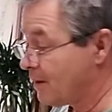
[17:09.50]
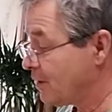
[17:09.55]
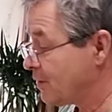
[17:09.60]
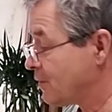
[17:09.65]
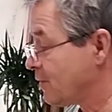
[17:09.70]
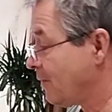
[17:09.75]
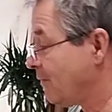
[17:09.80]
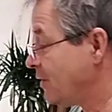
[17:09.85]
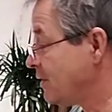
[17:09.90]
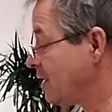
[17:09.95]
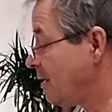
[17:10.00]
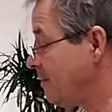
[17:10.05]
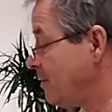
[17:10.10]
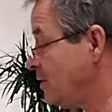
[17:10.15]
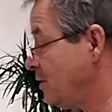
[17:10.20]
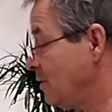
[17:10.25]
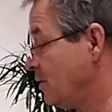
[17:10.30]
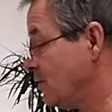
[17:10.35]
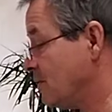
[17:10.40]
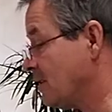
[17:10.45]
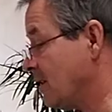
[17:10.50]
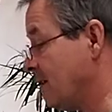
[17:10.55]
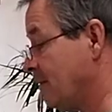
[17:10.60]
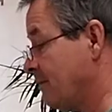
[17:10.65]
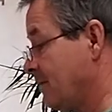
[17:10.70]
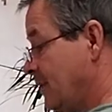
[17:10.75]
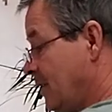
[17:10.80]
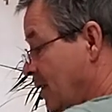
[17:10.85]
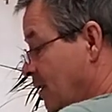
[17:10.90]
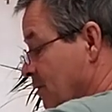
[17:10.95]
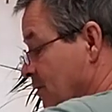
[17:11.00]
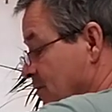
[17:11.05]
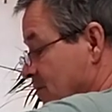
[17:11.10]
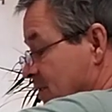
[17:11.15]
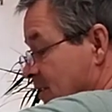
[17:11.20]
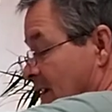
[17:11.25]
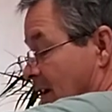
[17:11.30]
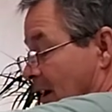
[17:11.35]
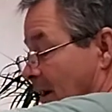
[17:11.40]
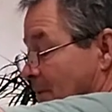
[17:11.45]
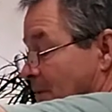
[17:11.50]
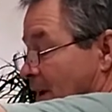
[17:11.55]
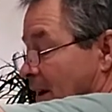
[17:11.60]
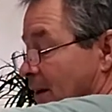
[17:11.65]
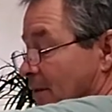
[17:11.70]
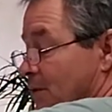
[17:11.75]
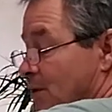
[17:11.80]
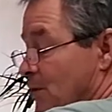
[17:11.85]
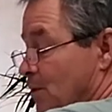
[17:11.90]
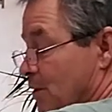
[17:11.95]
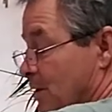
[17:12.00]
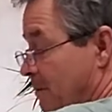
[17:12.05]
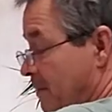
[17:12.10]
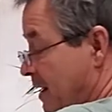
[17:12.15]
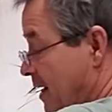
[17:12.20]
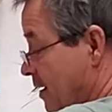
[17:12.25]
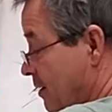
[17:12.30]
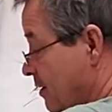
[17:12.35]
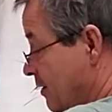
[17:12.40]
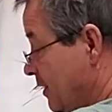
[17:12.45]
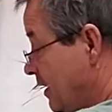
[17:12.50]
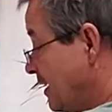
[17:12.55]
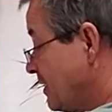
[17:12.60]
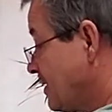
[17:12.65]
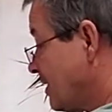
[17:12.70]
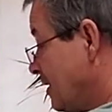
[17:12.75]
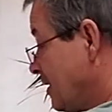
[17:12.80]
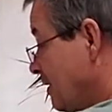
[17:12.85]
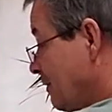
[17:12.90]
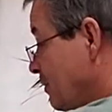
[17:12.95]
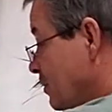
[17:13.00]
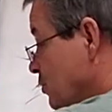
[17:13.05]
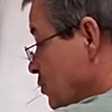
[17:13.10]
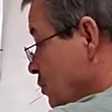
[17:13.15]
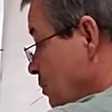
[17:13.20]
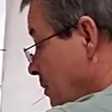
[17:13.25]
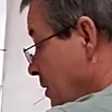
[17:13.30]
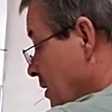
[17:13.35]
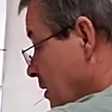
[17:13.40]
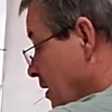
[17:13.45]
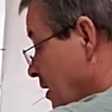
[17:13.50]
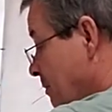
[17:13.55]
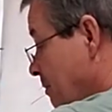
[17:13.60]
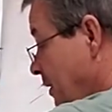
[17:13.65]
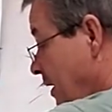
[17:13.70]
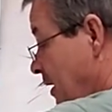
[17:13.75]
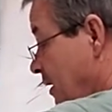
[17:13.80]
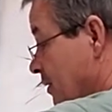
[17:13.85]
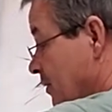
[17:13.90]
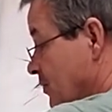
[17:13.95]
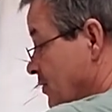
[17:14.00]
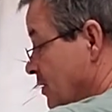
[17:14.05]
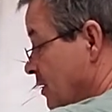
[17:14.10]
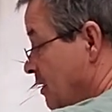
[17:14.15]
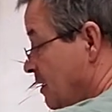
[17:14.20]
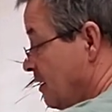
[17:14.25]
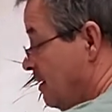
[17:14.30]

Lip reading: So every time you do stuff, now see, I'm not even doing the background. That's the difference between me and a lot of painters.